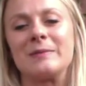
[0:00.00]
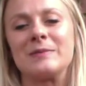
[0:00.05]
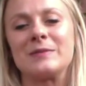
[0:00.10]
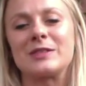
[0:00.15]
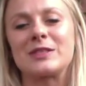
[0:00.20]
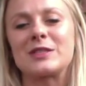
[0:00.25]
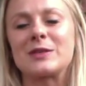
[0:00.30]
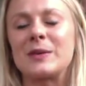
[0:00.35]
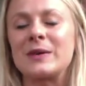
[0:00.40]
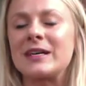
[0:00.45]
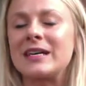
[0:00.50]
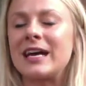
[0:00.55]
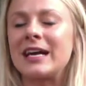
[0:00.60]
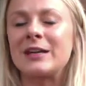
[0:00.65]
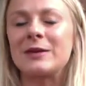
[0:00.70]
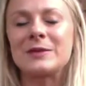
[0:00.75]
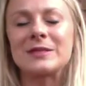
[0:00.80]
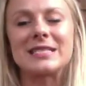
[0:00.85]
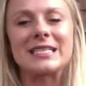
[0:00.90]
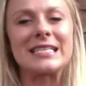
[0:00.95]
So I
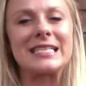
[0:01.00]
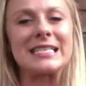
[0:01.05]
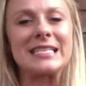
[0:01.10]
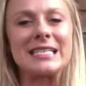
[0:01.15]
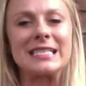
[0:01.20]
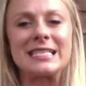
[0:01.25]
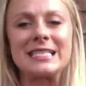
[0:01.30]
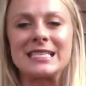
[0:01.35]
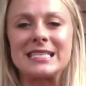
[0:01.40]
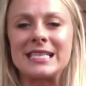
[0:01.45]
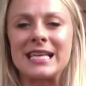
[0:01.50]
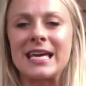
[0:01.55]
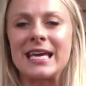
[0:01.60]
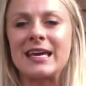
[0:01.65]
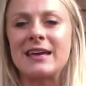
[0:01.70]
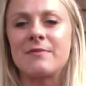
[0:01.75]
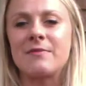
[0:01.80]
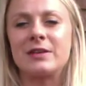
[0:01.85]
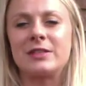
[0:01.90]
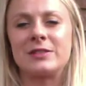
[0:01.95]
know it's easy to
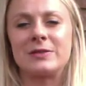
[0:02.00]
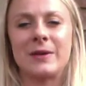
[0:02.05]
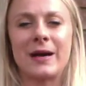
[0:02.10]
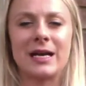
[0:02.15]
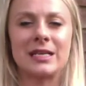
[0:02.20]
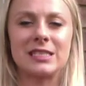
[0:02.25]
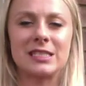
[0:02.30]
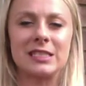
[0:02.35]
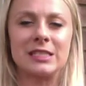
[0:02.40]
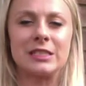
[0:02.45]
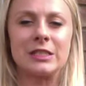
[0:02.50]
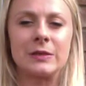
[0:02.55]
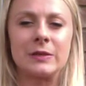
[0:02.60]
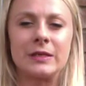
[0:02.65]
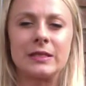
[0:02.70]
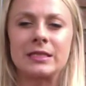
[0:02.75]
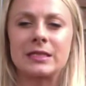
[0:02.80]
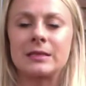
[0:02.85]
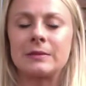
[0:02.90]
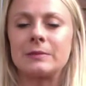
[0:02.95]
say, but to actually do it
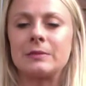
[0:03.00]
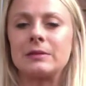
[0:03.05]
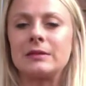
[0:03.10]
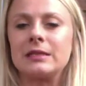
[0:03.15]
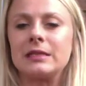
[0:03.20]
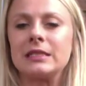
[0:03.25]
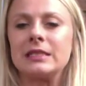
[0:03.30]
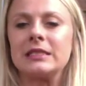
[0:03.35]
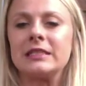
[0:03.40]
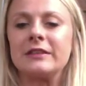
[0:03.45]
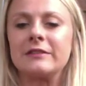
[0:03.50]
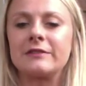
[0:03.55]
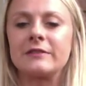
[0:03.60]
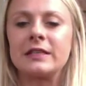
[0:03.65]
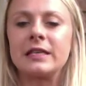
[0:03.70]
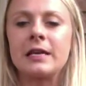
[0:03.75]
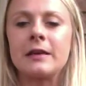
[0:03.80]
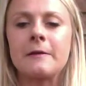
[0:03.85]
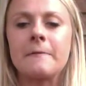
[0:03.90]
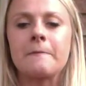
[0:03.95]
is completely
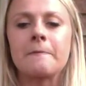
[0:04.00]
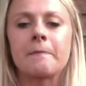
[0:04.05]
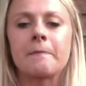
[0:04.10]
different.